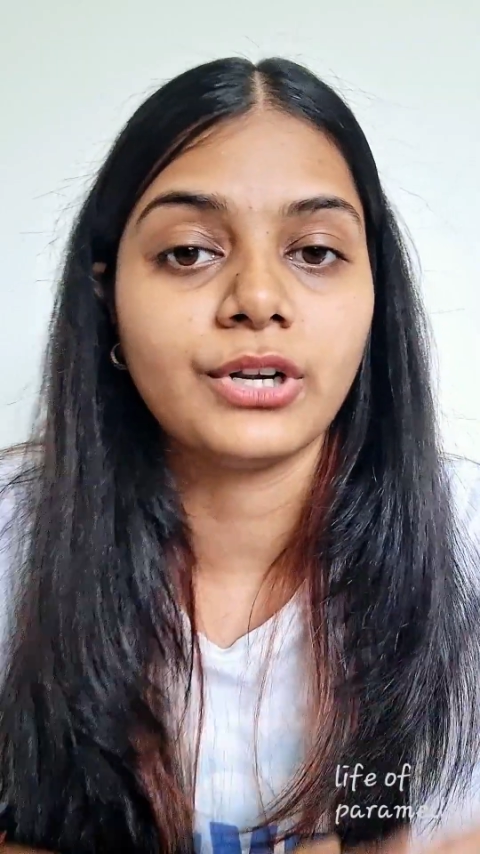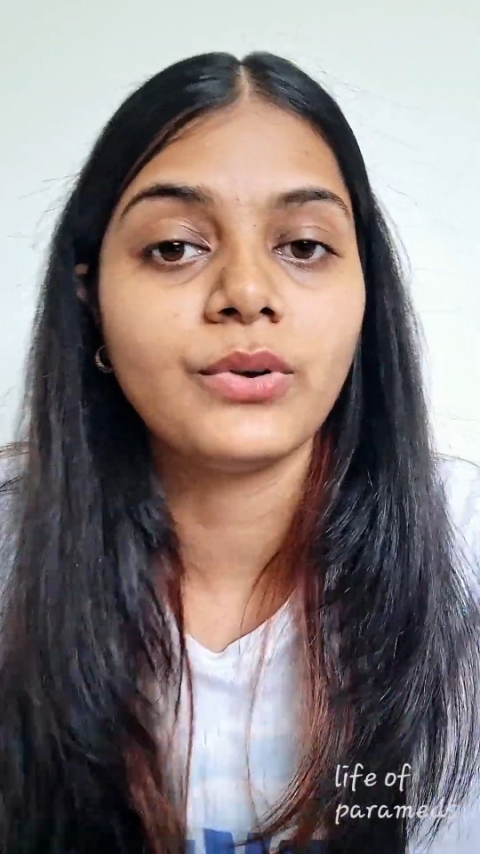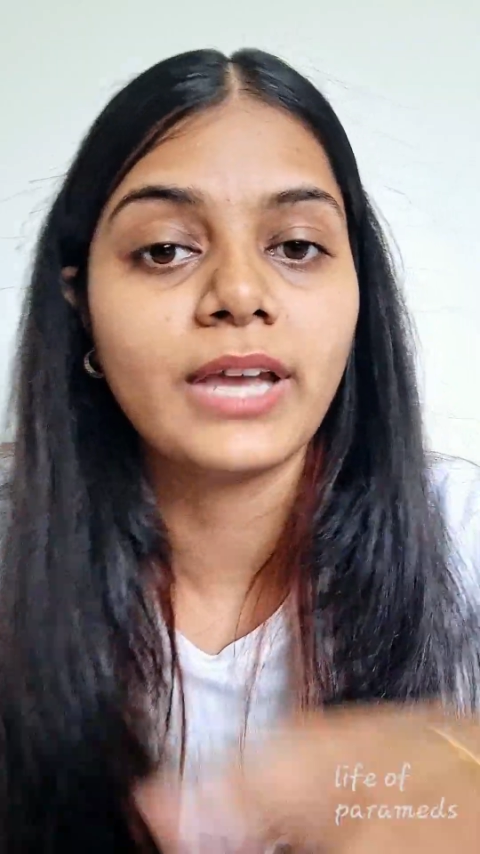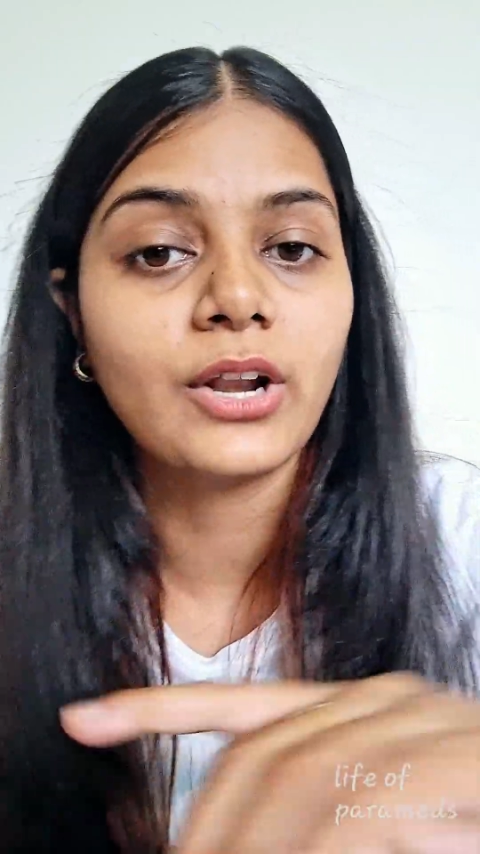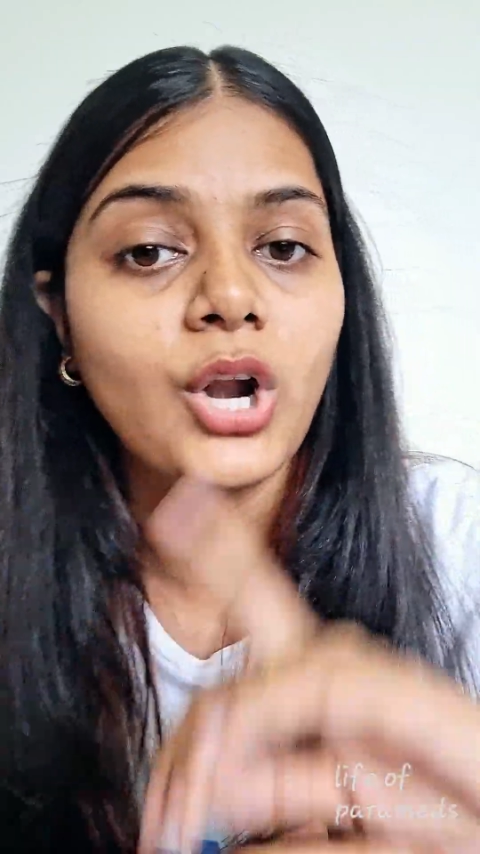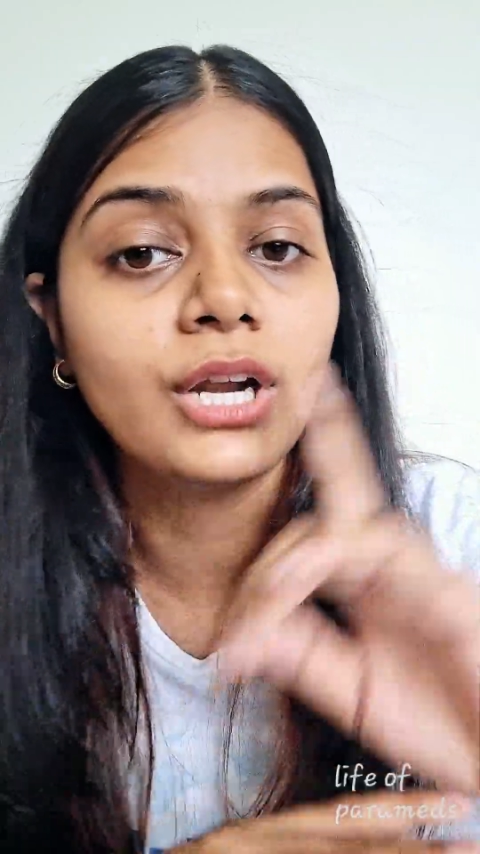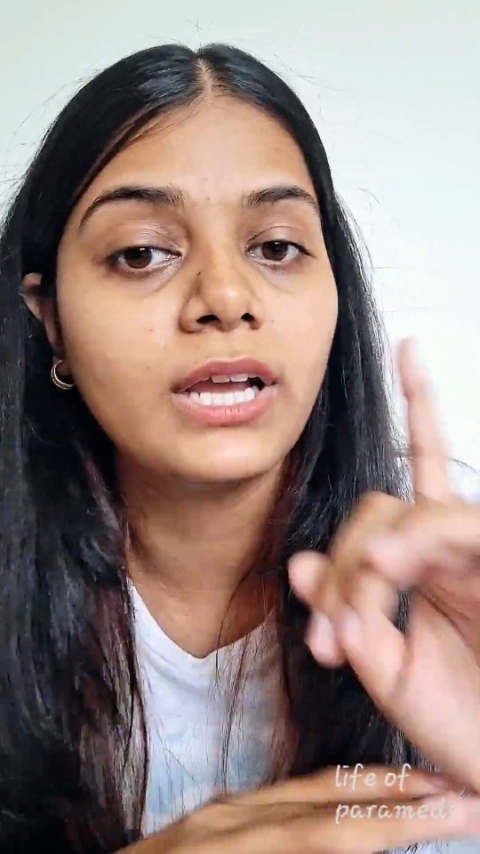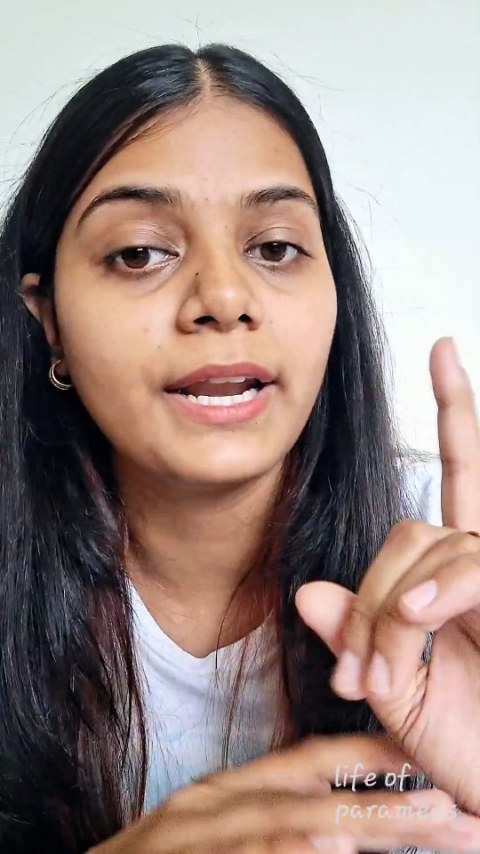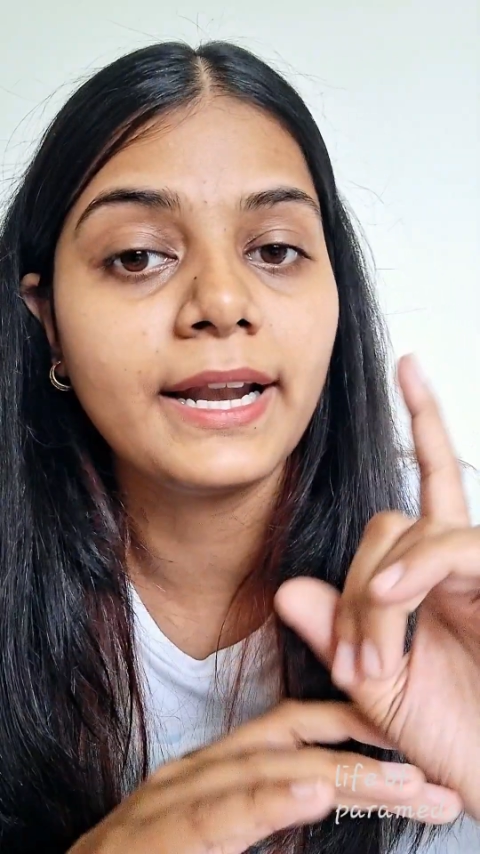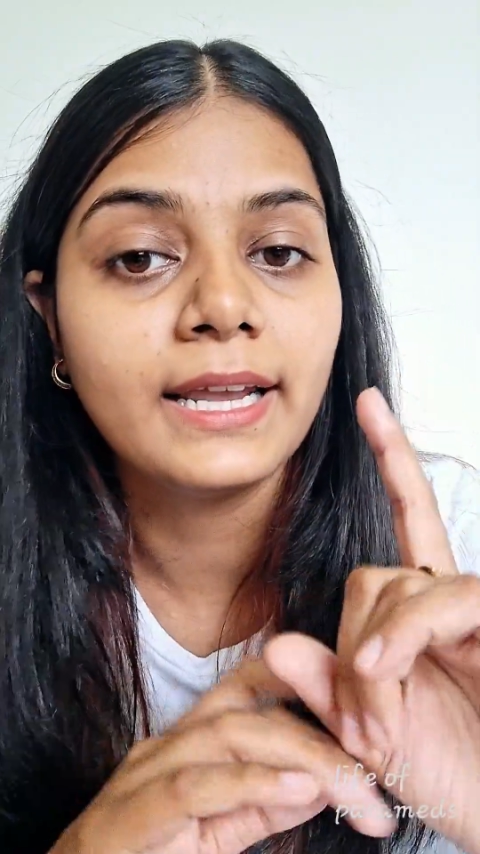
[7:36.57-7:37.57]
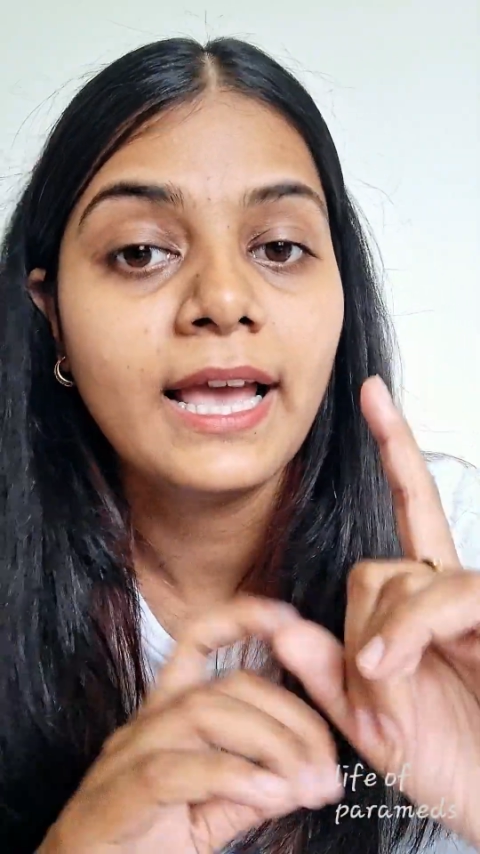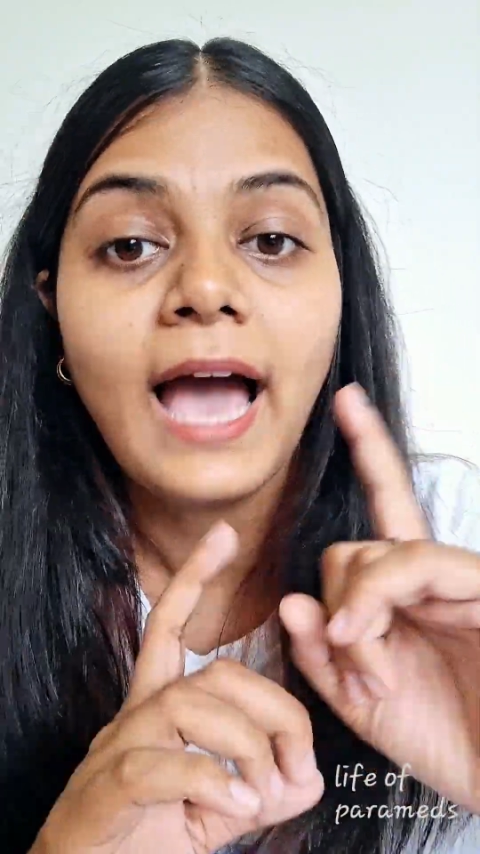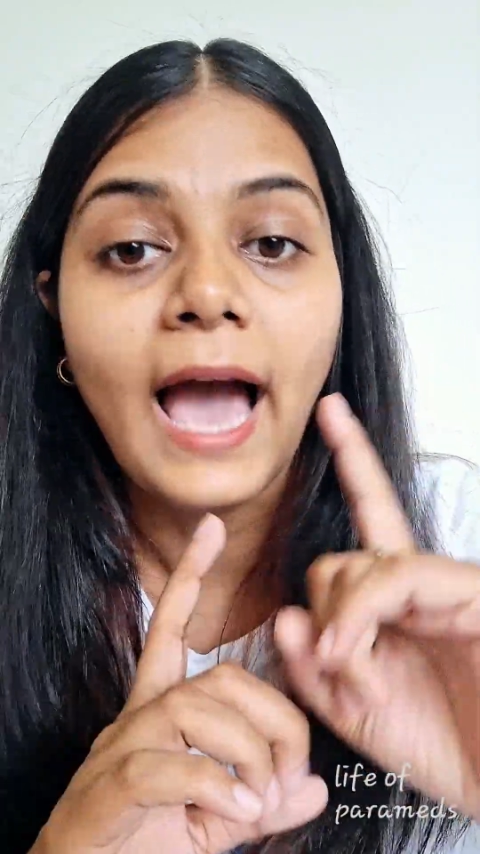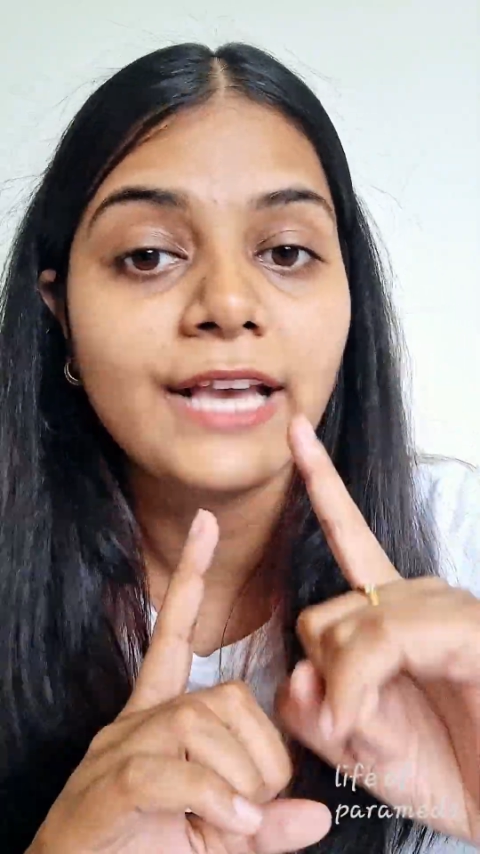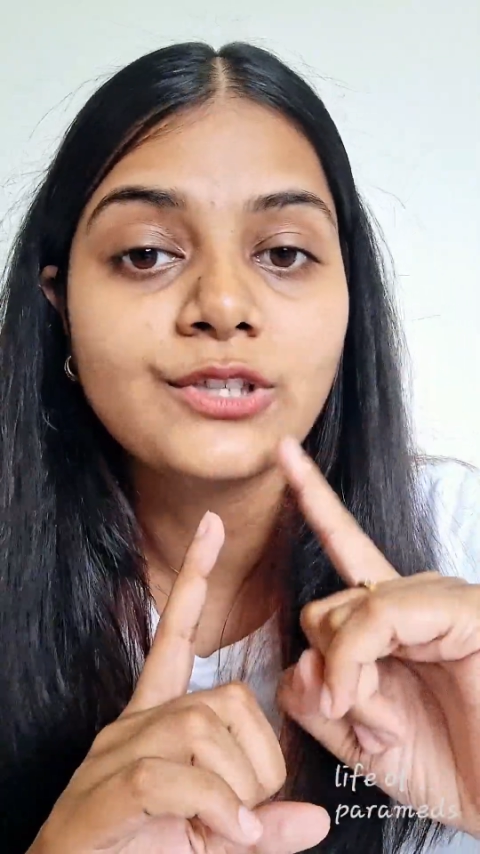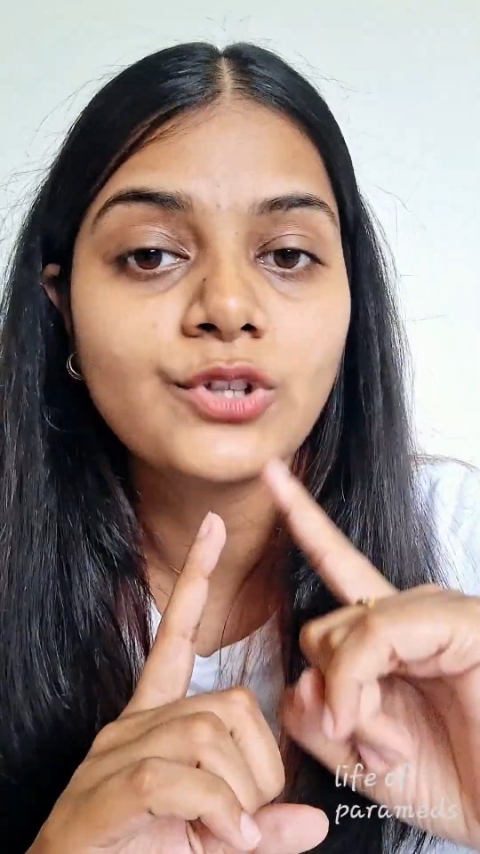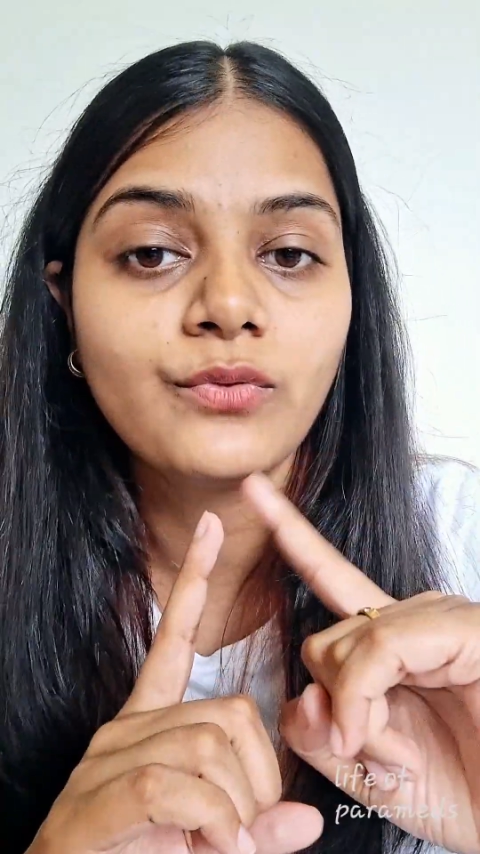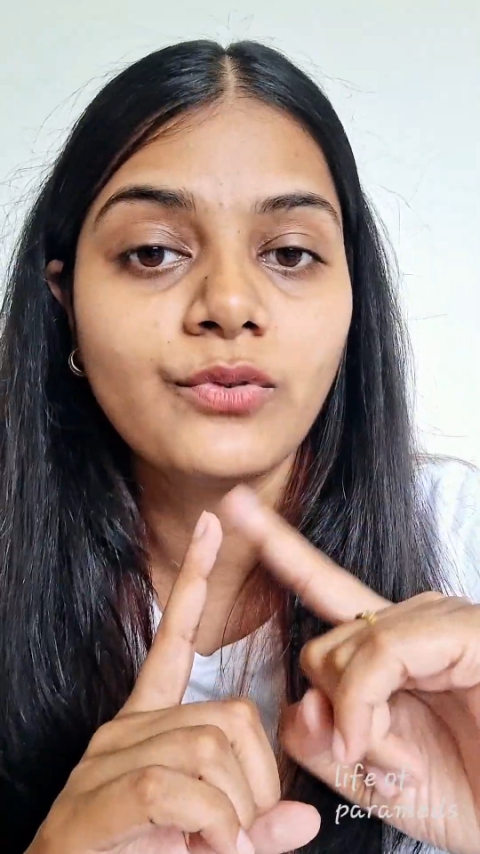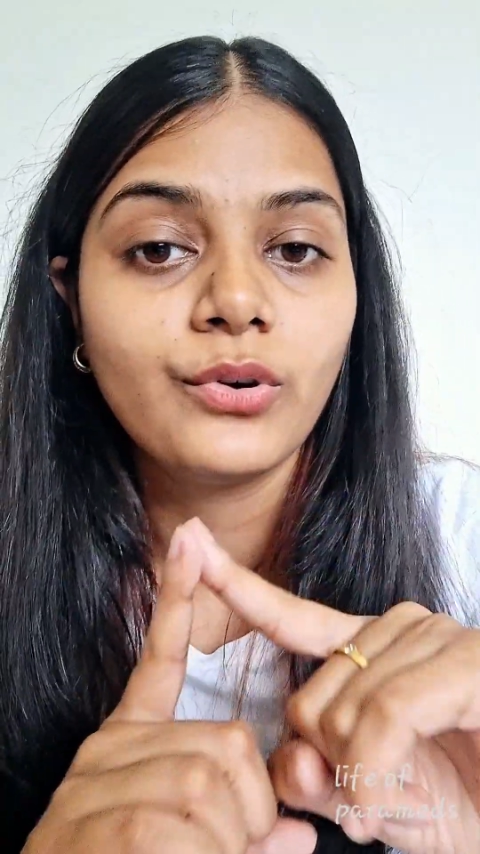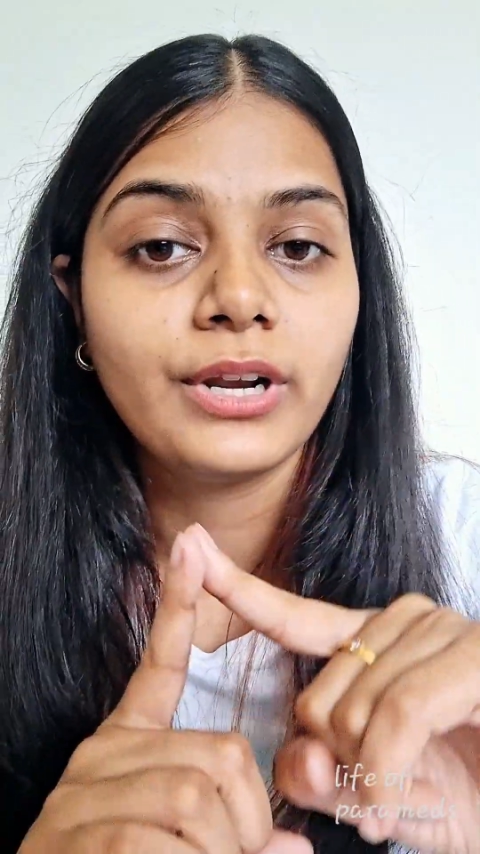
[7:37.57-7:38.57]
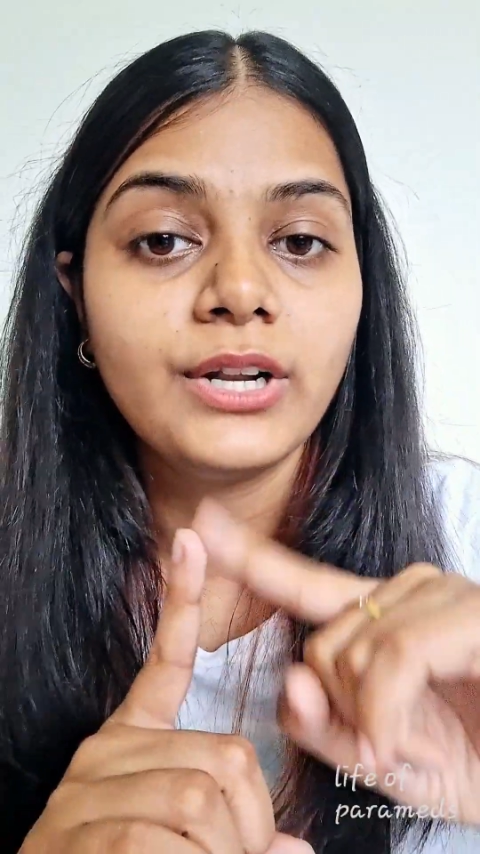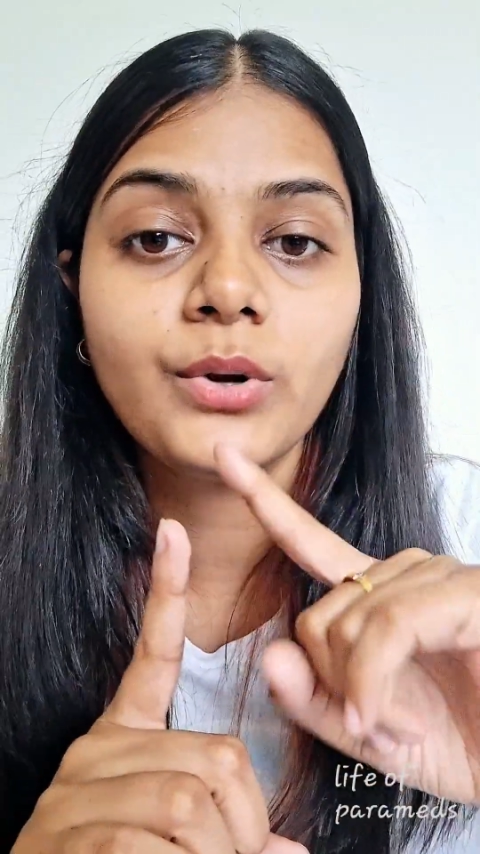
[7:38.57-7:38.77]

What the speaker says: You cannot connect isoflurane